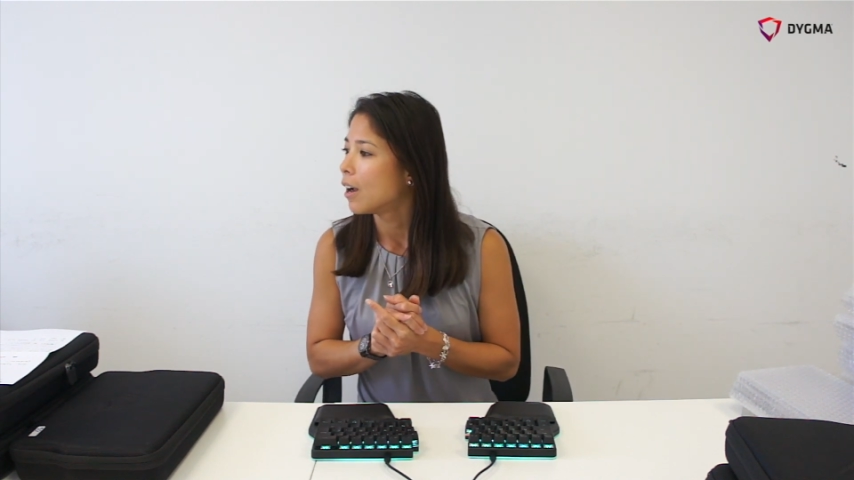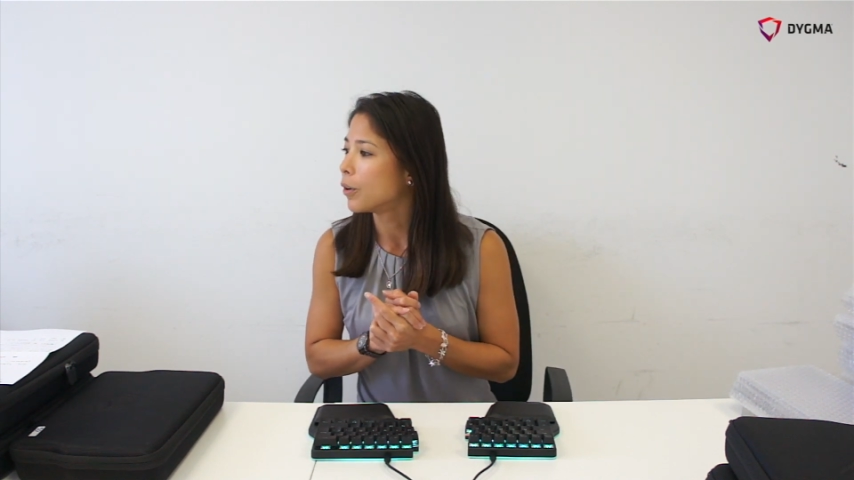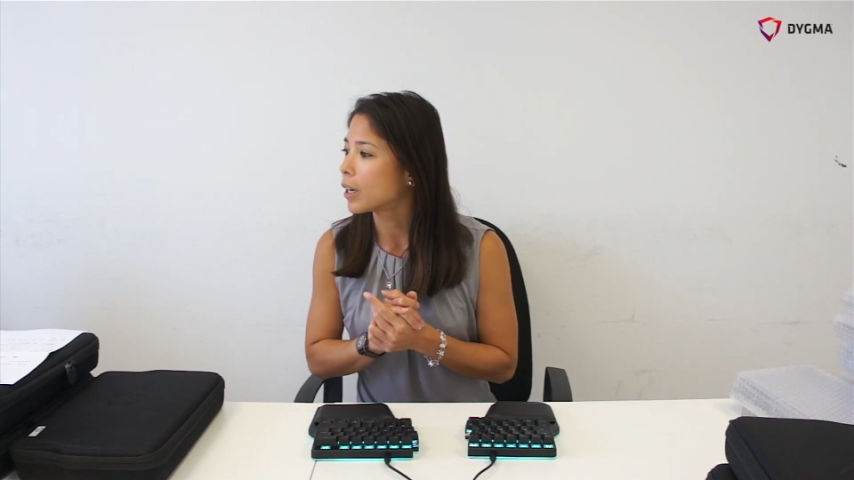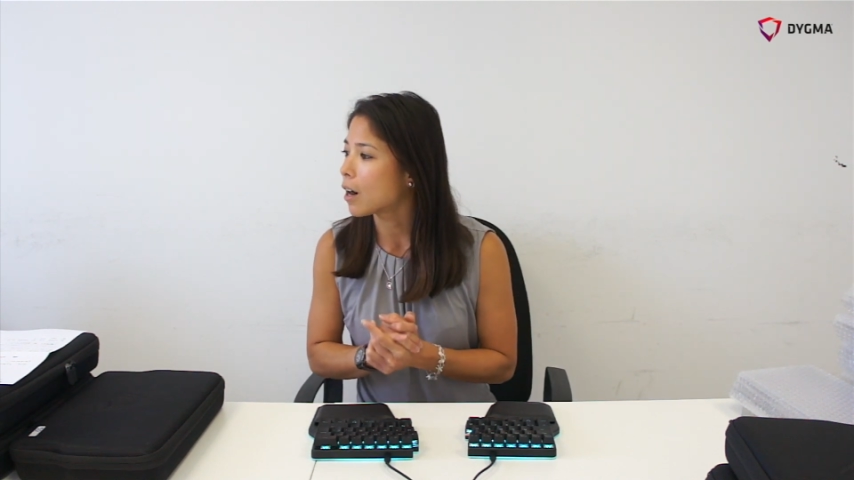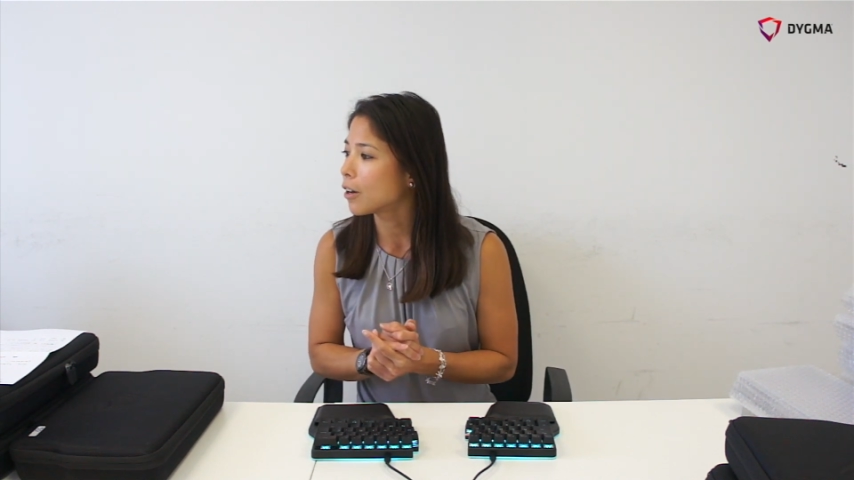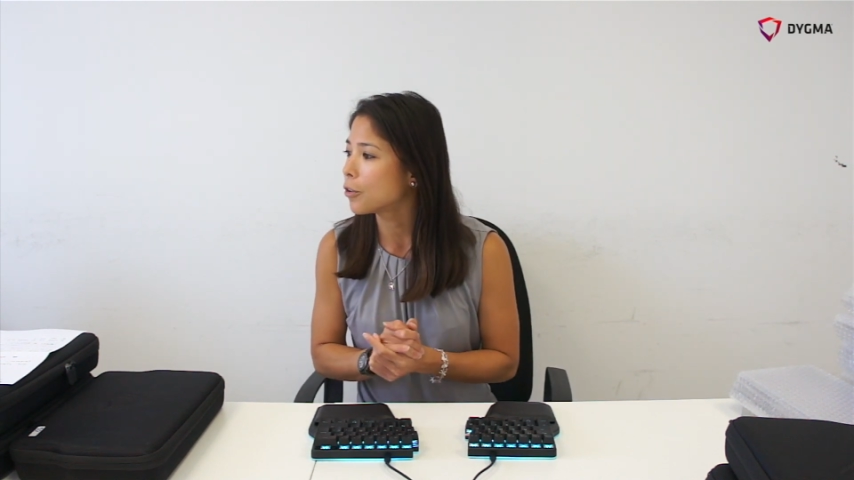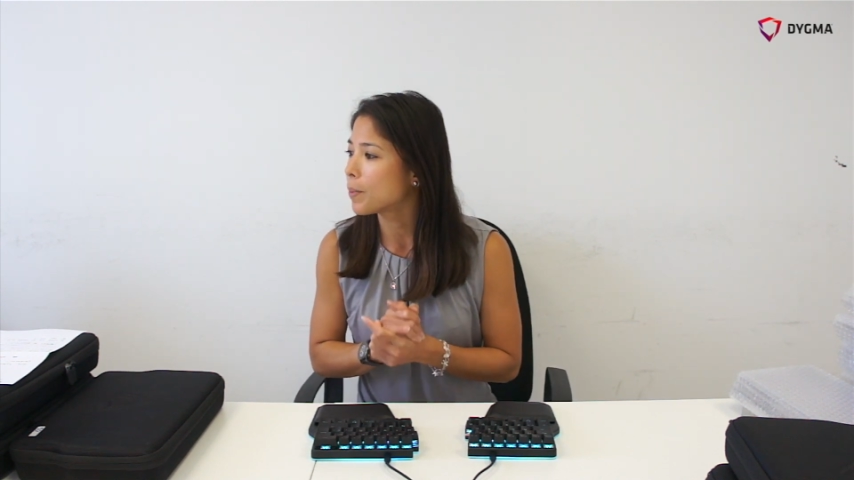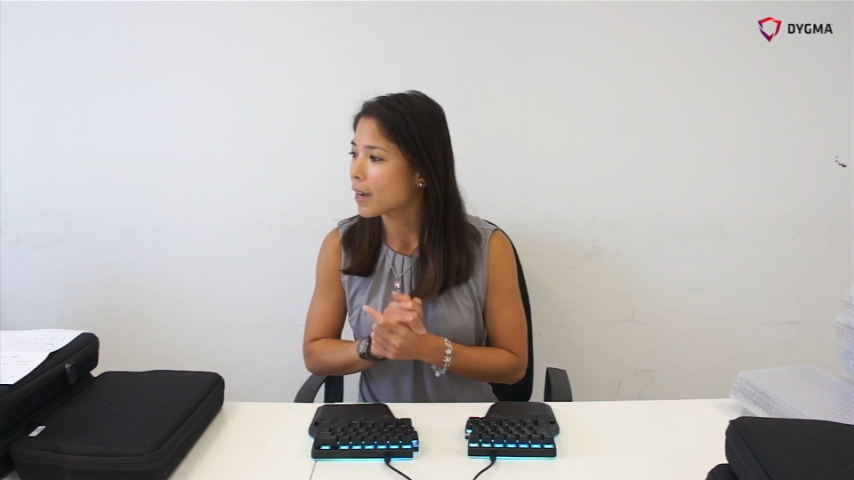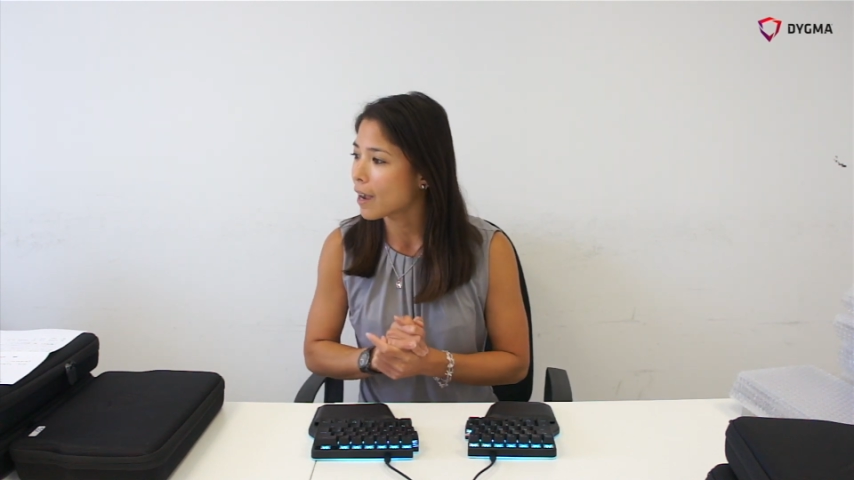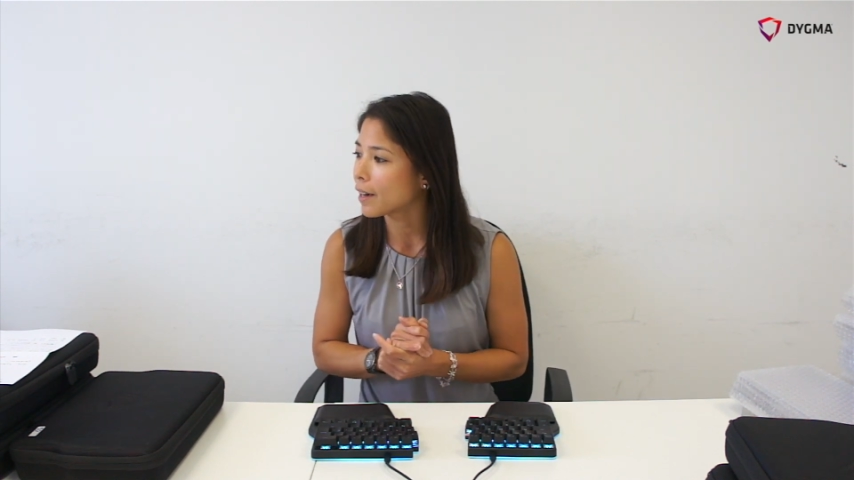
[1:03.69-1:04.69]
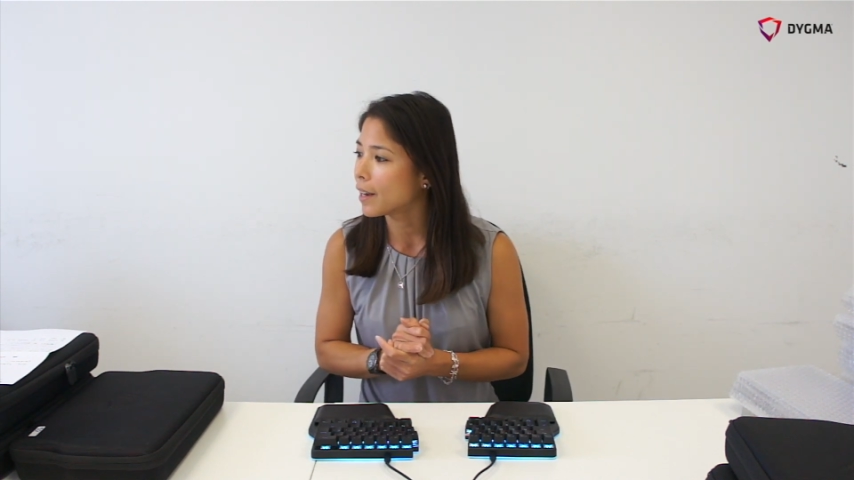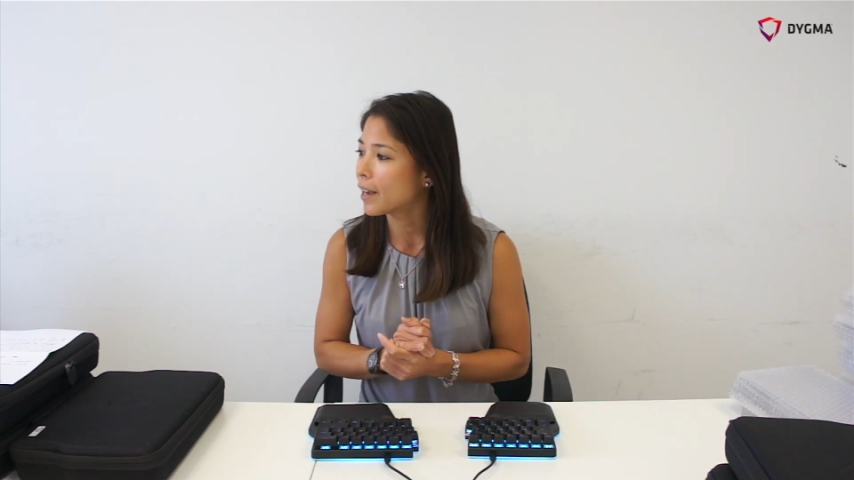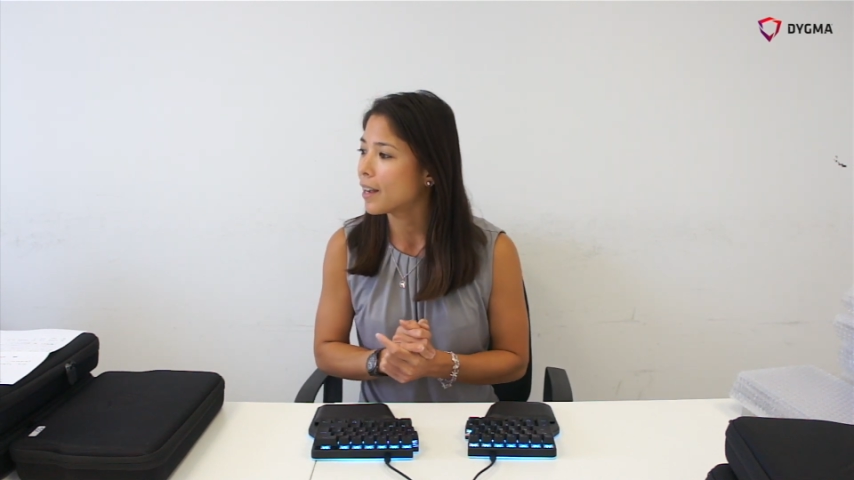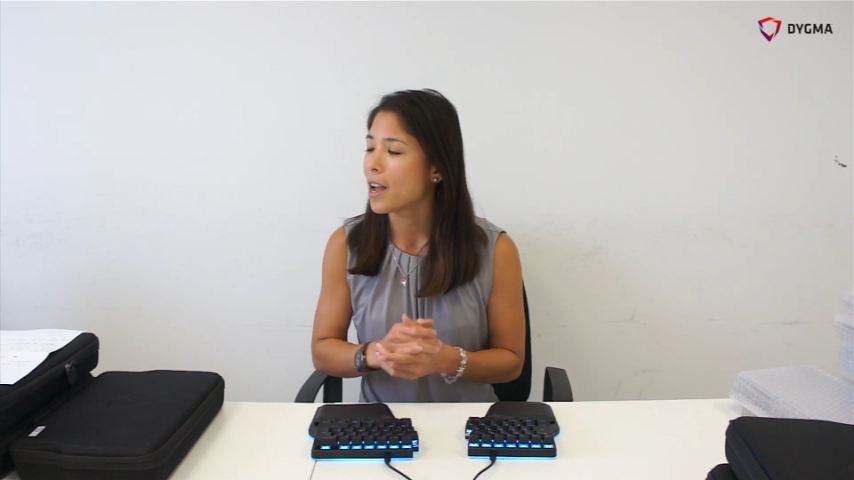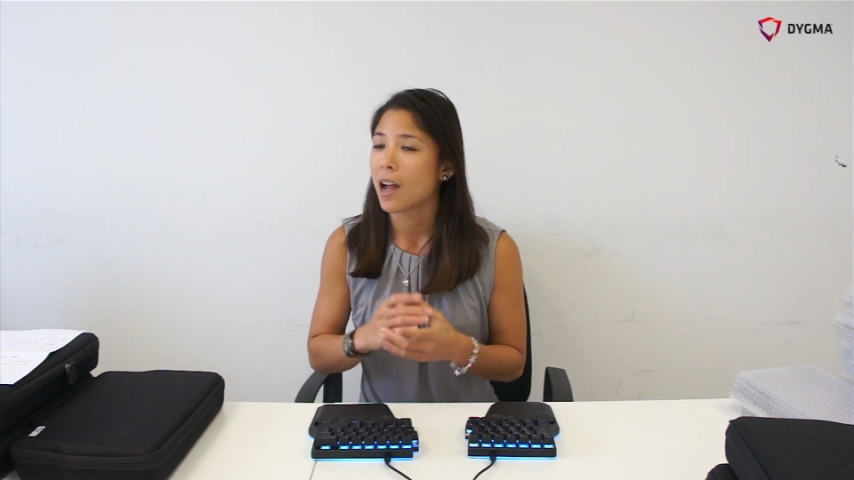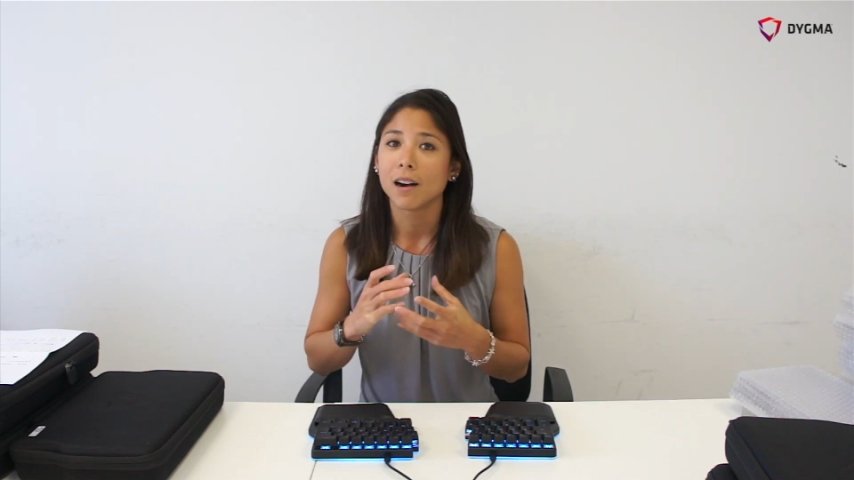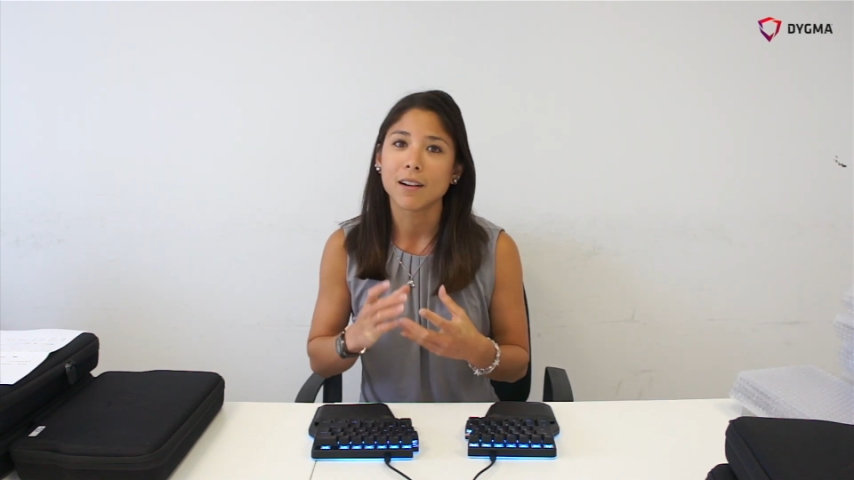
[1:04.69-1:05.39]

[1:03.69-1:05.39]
Ricardo Bicaria,